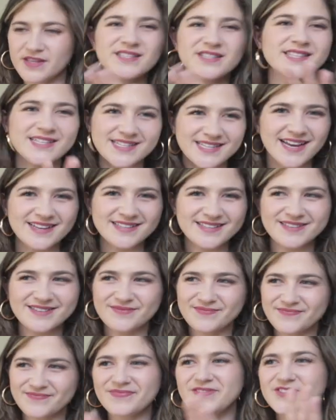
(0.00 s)
This is a
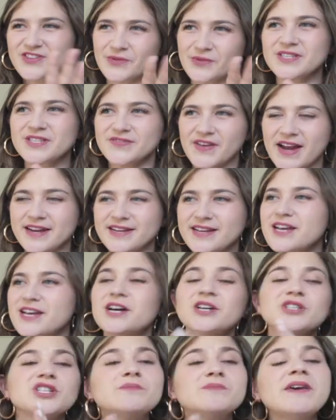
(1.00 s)
test, so it's fine.
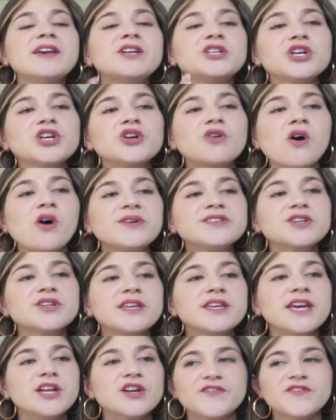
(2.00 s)
Just make sure you're always
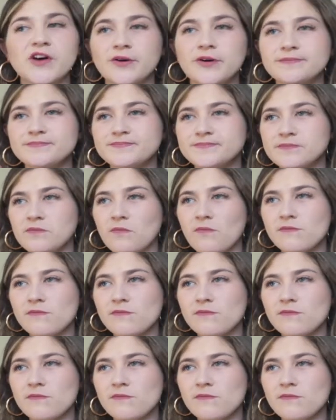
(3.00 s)
looking at your phone.